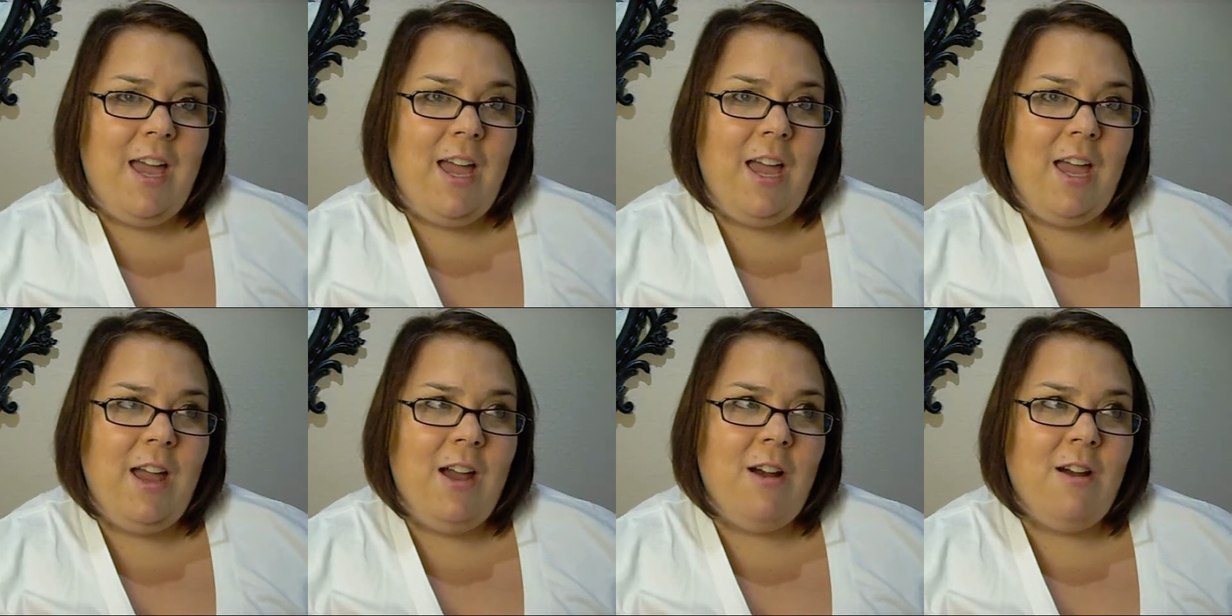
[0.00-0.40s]

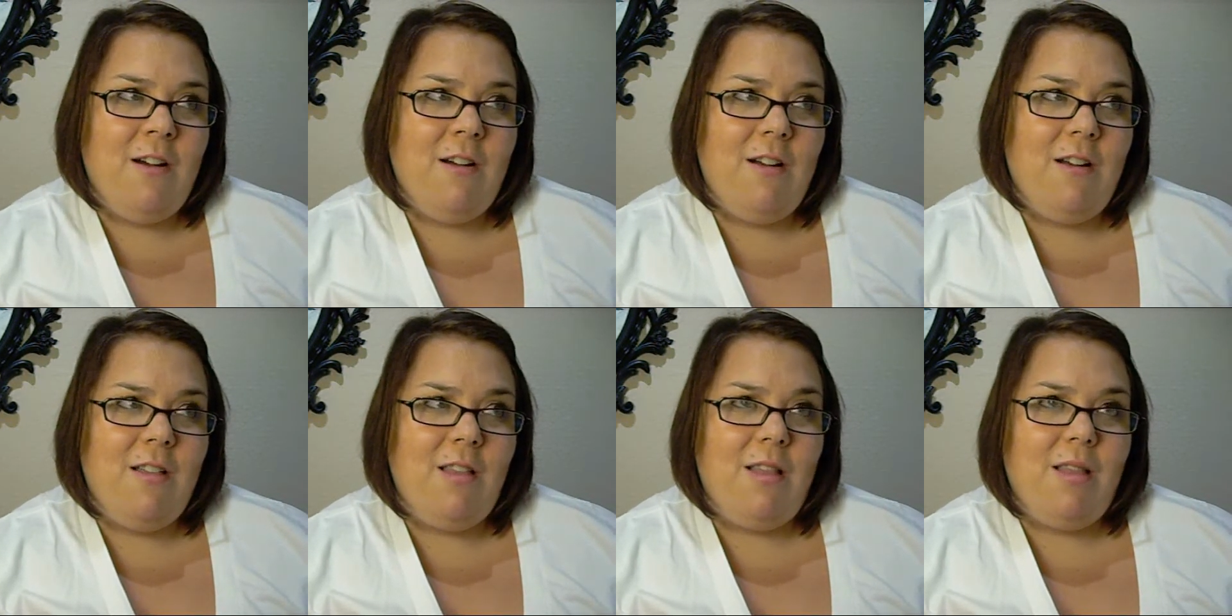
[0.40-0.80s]
care
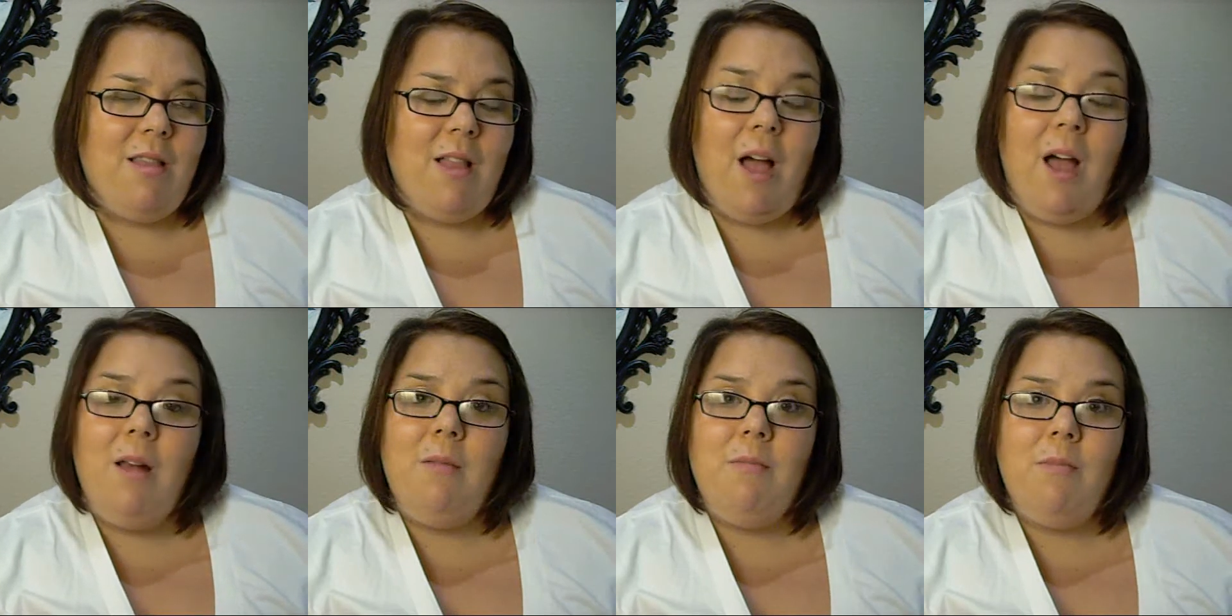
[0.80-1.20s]
a
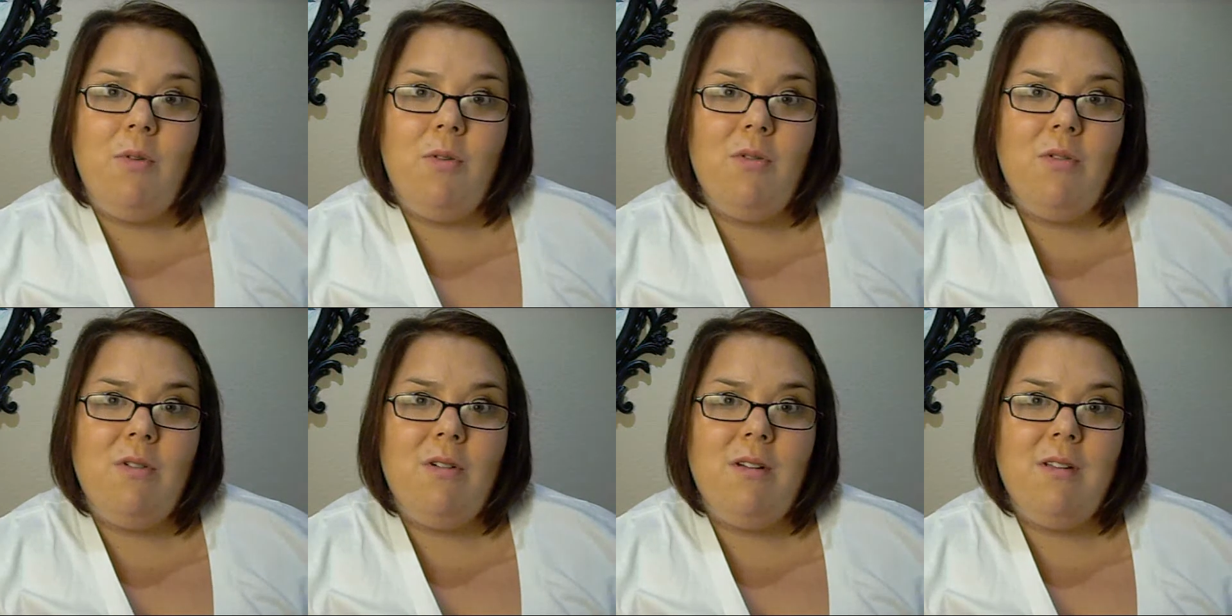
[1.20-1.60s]
lot
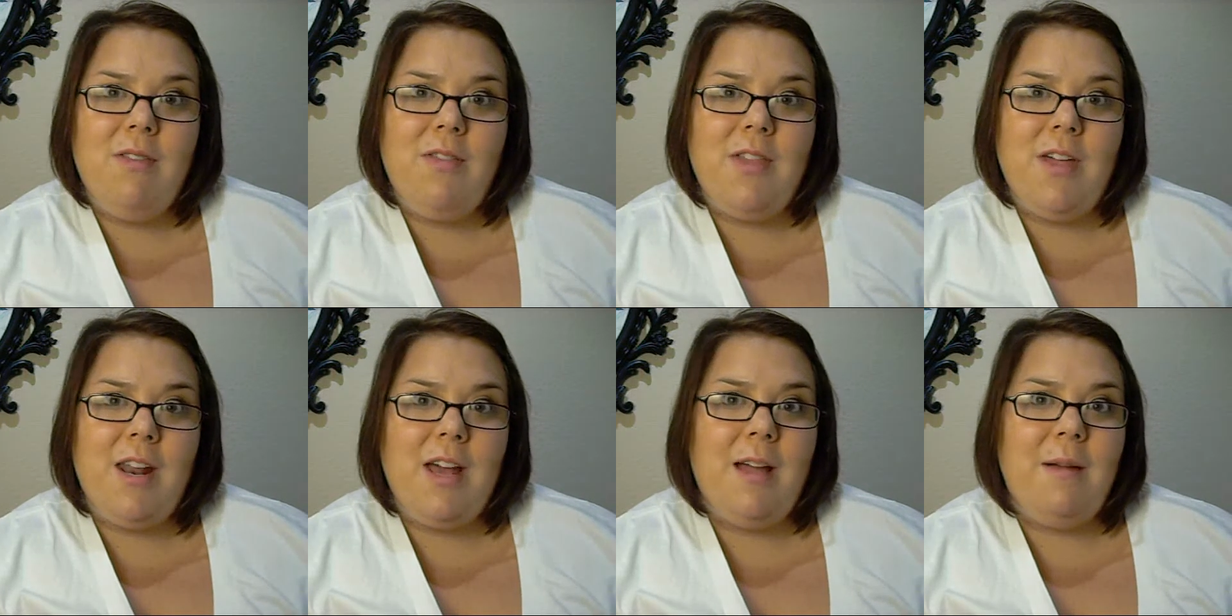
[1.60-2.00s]
more
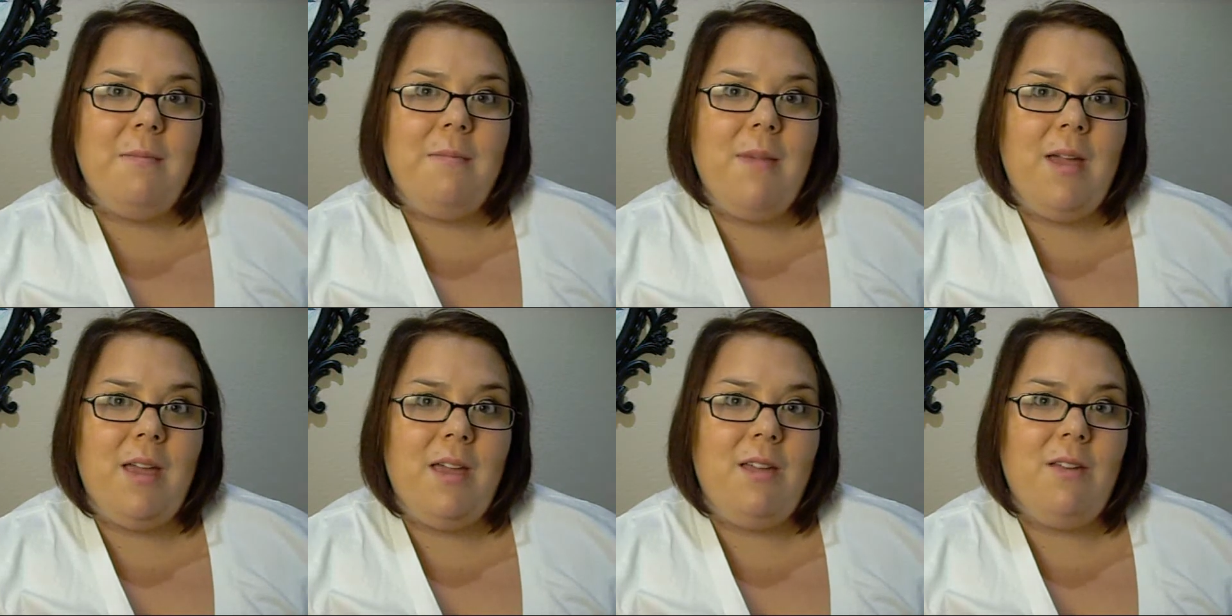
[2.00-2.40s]
than I
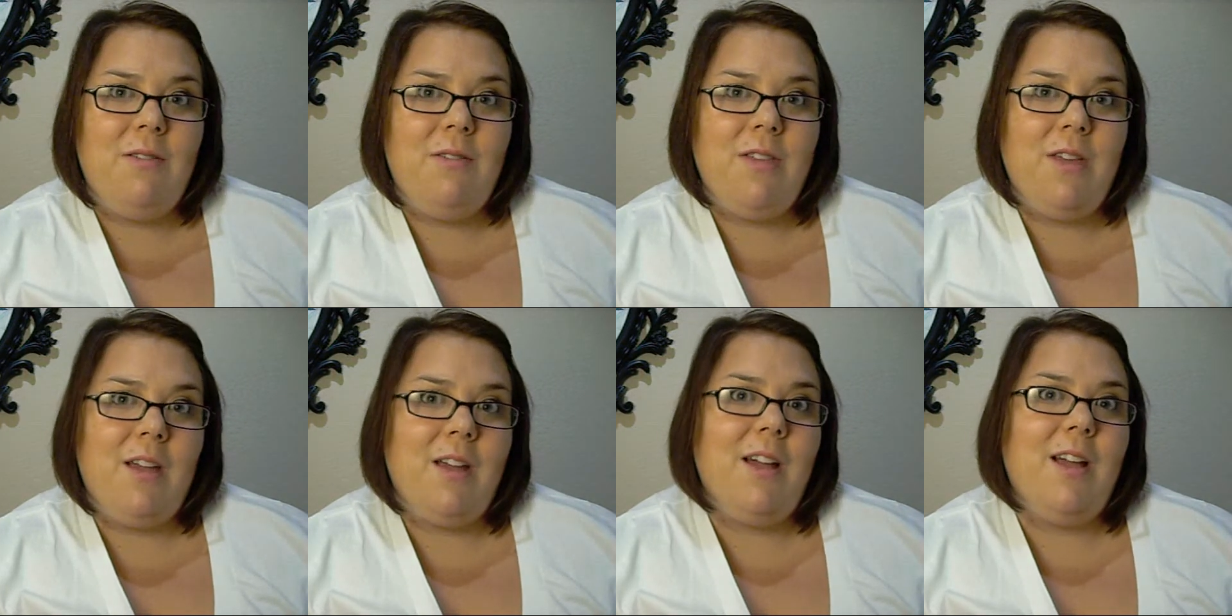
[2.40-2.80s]
make you
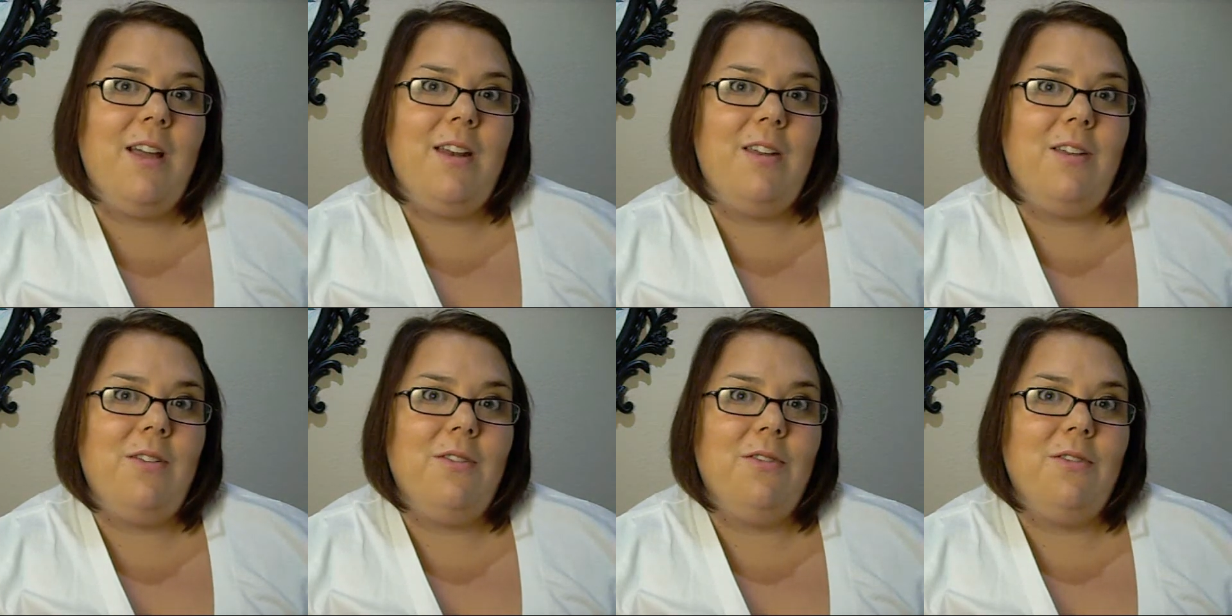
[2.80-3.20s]
think I
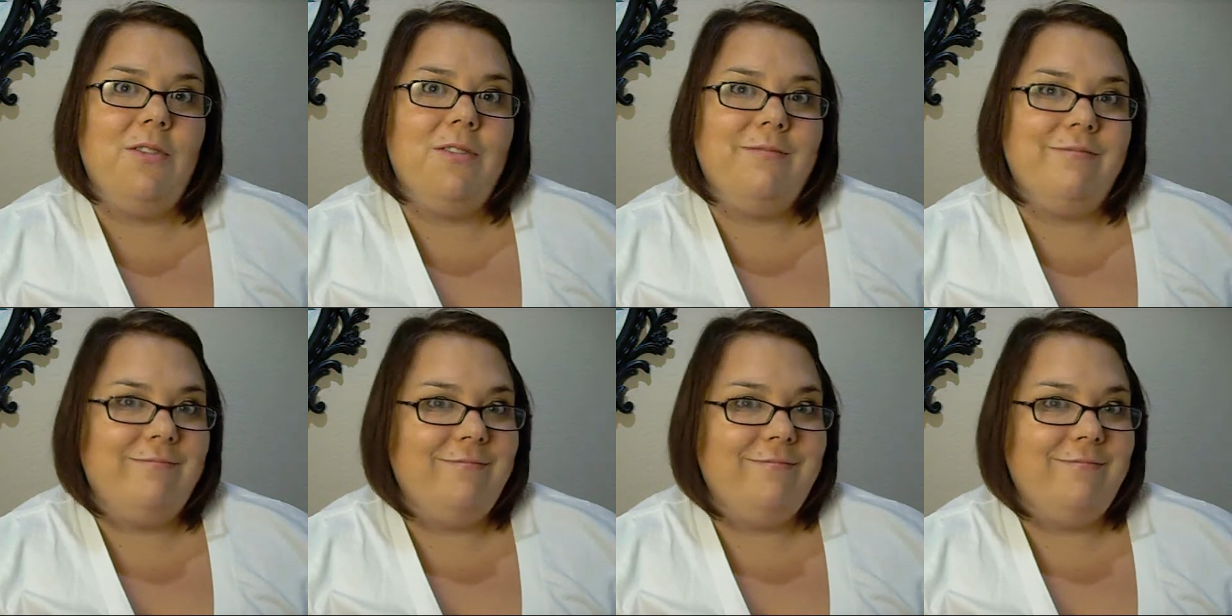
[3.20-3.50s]
do.